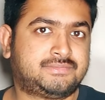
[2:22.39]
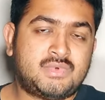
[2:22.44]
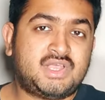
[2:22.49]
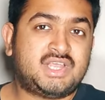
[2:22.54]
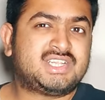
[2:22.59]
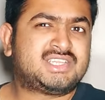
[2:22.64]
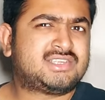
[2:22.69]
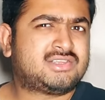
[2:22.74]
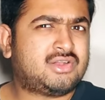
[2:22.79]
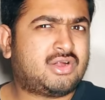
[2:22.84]

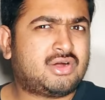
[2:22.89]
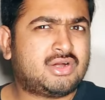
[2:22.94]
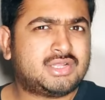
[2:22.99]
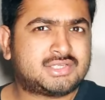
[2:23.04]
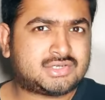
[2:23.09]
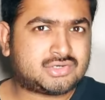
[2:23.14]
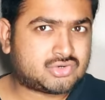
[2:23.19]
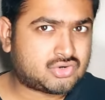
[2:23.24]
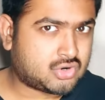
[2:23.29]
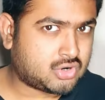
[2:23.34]
It's not a
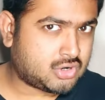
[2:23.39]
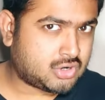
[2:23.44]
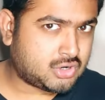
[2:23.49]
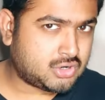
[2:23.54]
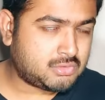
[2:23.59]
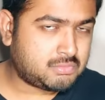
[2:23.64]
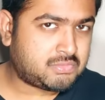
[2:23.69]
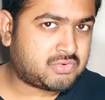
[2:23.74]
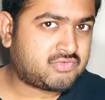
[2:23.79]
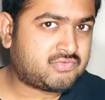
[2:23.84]

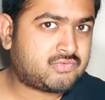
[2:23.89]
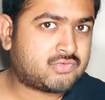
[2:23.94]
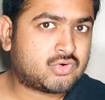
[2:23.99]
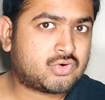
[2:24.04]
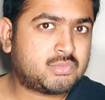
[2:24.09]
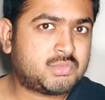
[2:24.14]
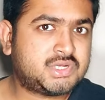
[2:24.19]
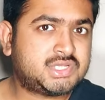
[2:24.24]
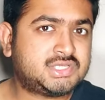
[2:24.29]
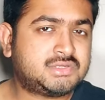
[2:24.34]
strong
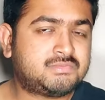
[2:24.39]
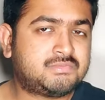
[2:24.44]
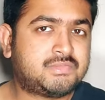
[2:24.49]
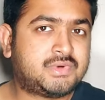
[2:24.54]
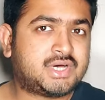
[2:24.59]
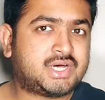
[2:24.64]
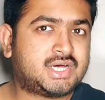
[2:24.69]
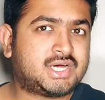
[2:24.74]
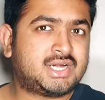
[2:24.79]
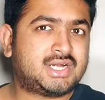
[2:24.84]
performance,
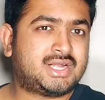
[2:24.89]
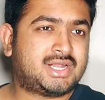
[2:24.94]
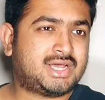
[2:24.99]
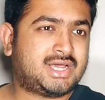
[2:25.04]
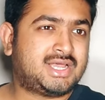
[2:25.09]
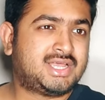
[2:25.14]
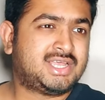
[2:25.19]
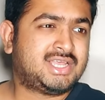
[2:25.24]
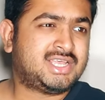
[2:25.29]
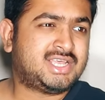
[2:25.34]
but